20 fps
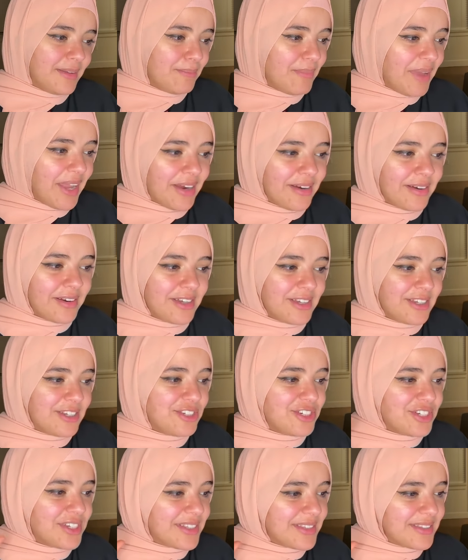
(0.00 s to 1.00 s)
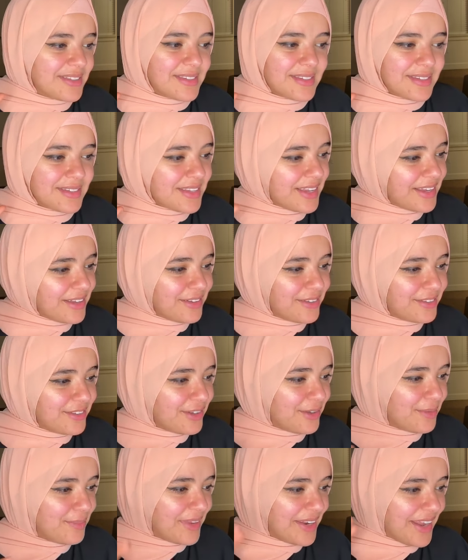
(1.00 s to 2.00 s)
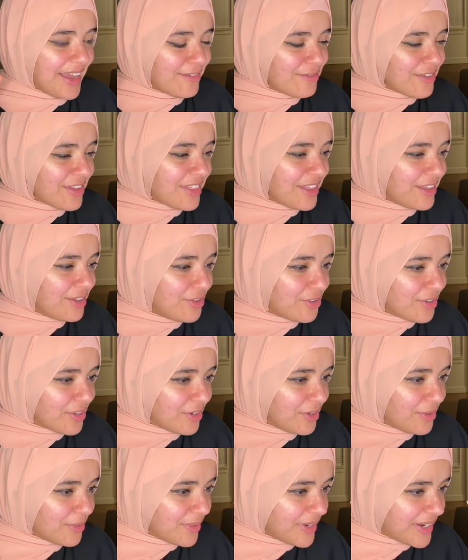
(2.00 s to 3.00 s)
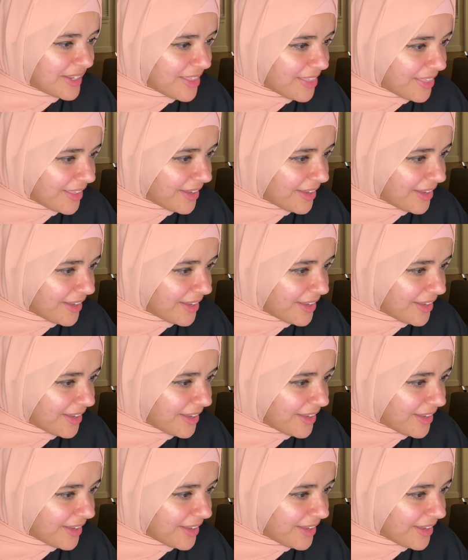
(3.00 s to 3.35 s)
marriage and singledom and everything you can already